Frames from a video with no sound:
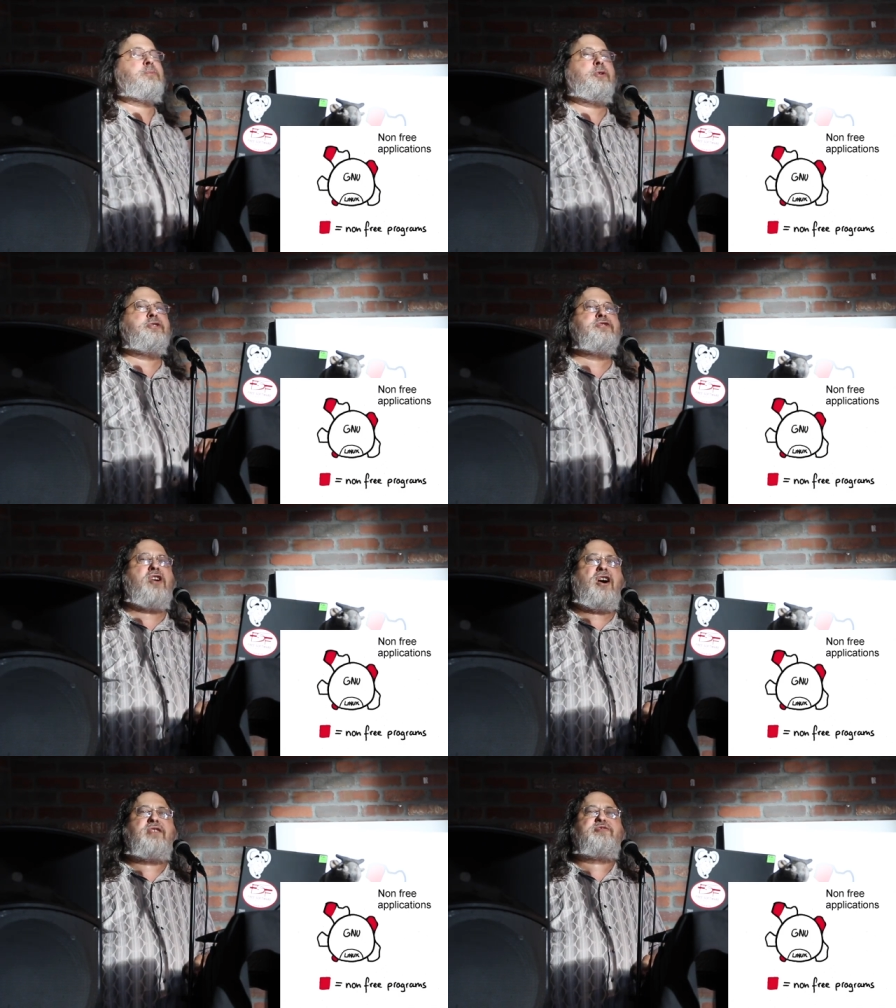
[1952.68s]
them are
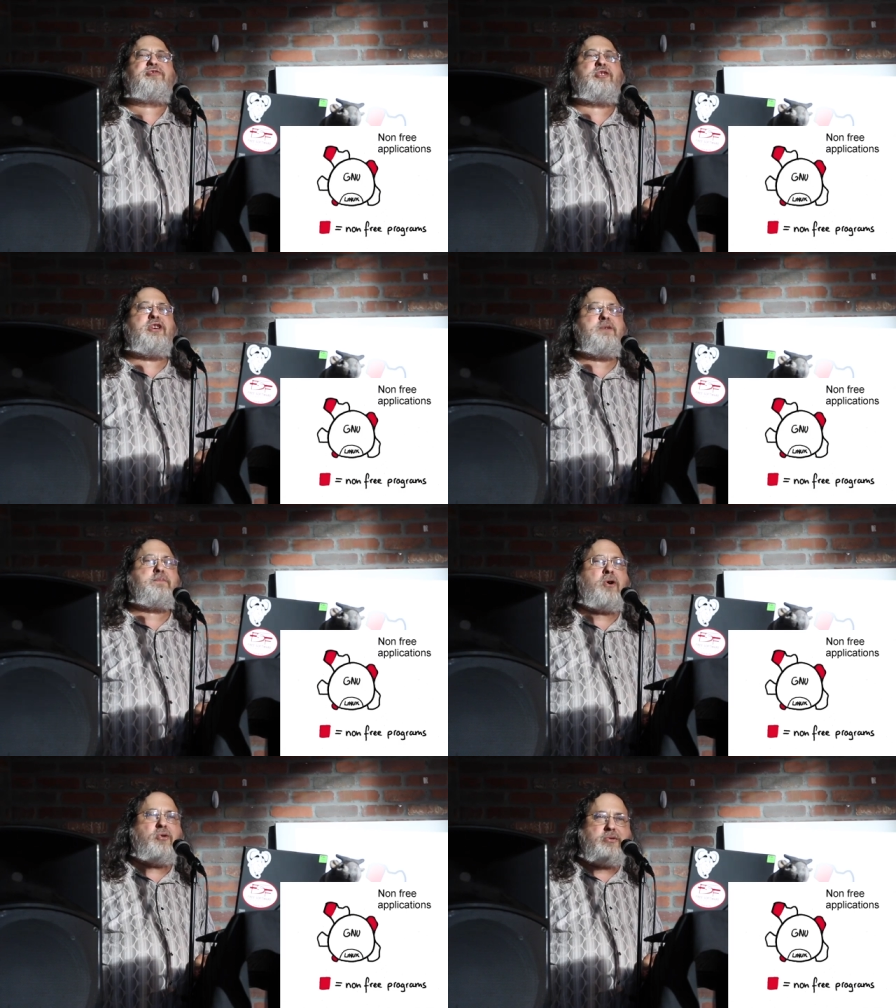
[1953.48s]

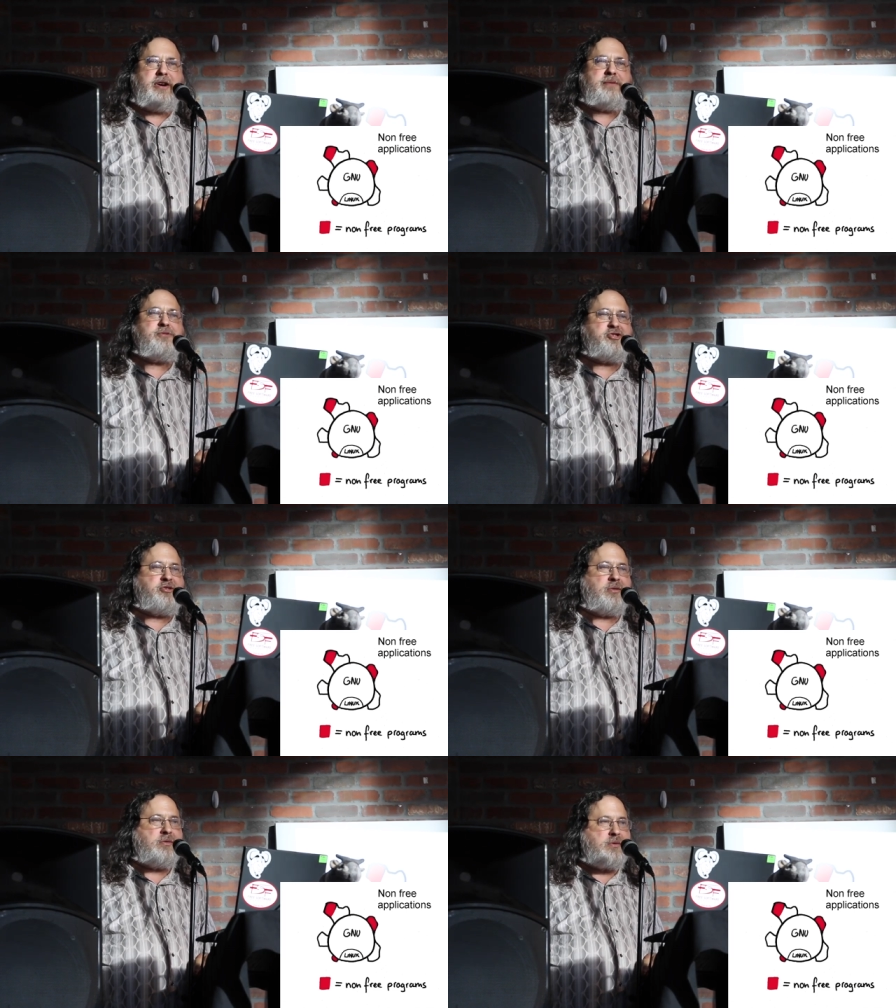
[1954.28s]
non-free
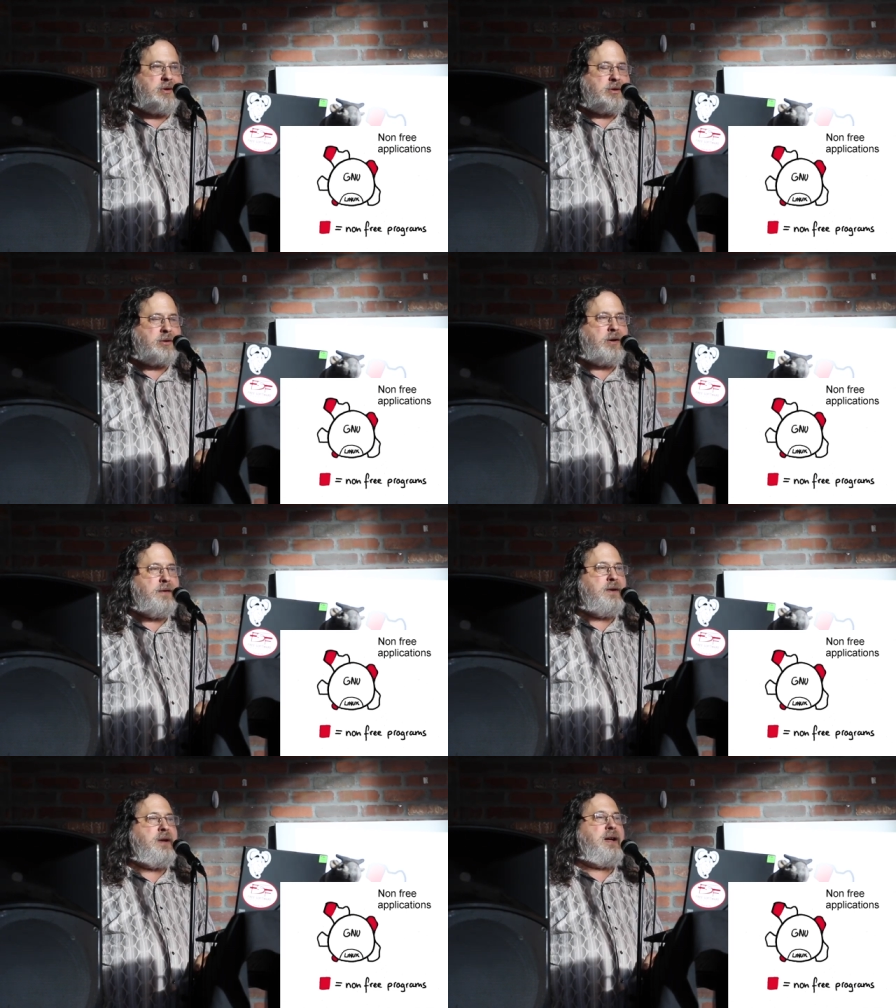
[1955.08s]
programs,
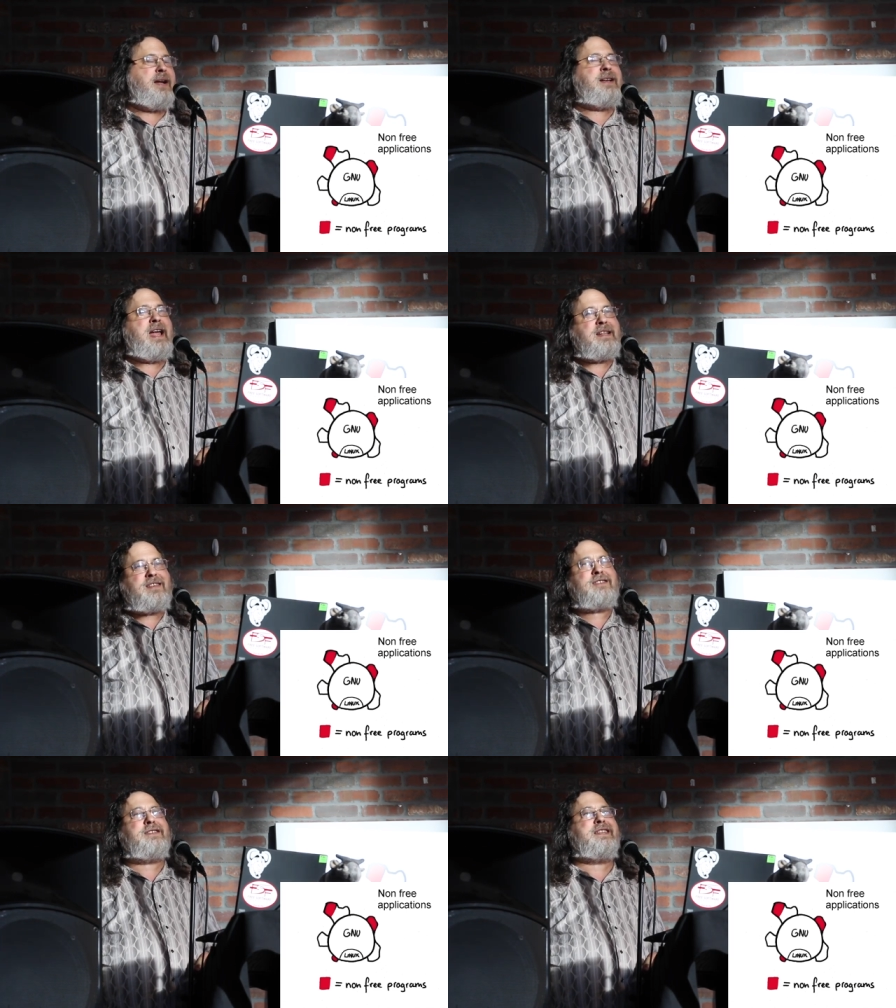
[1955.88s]
and
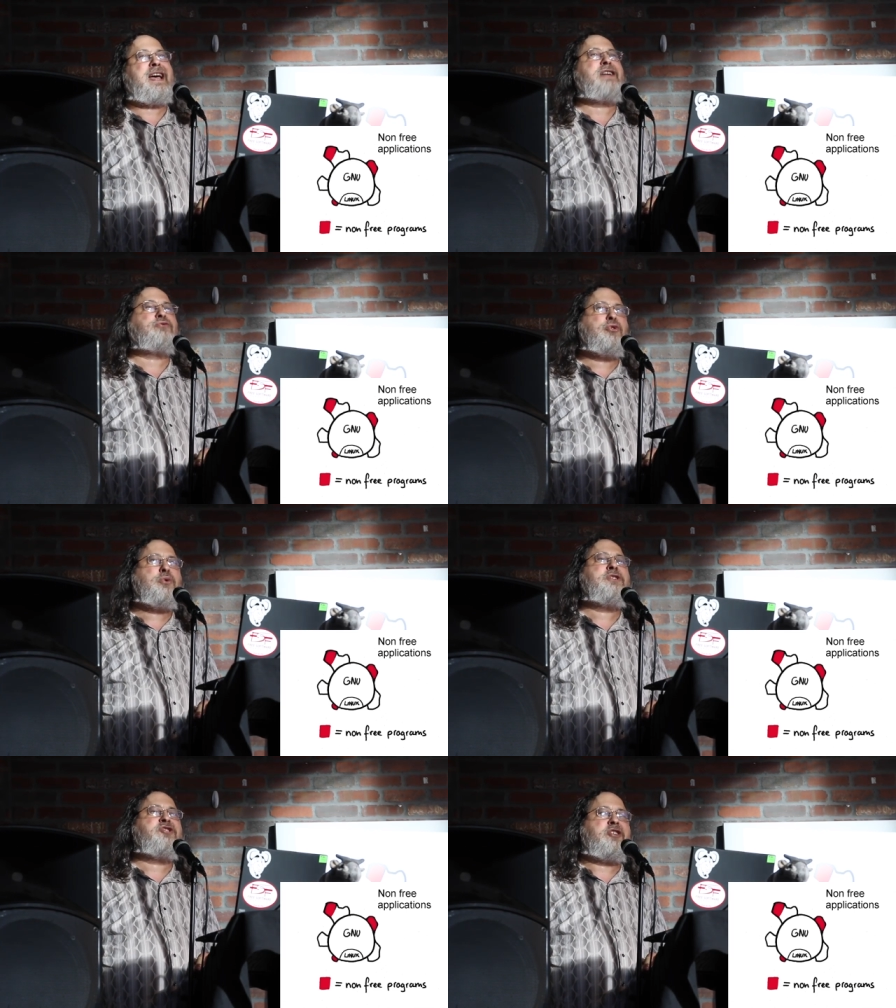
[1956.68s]
ethically that
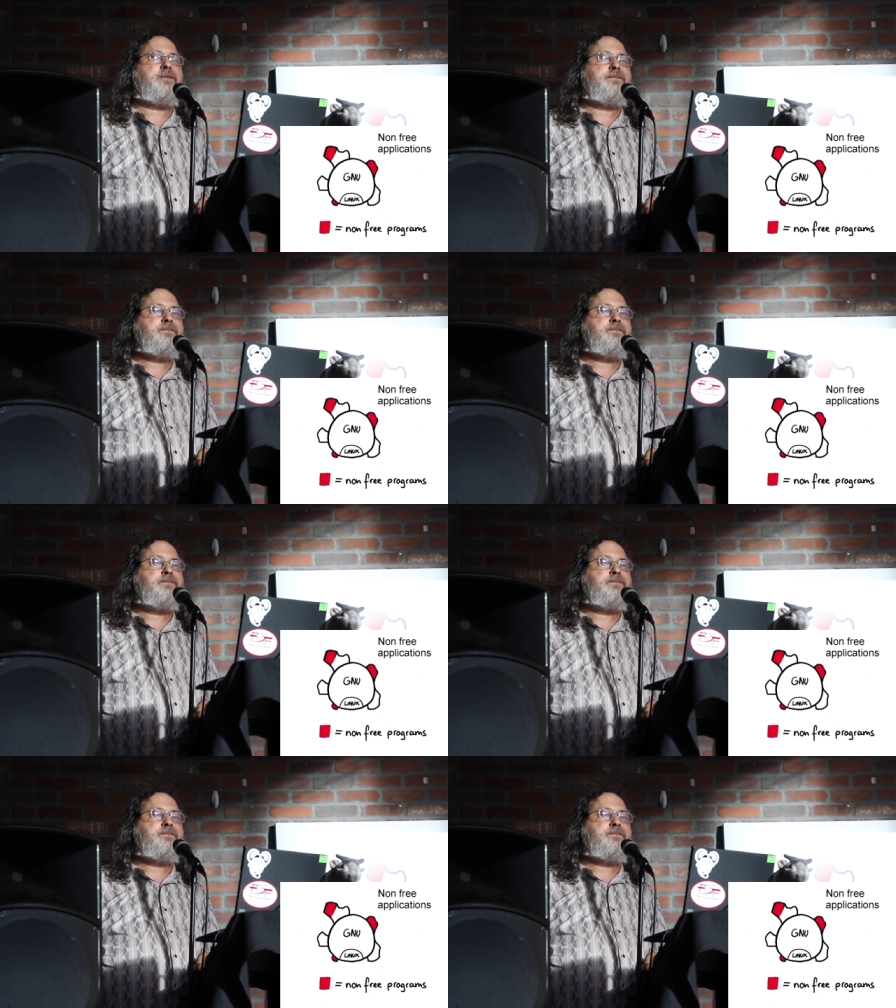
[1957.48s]
ruins it.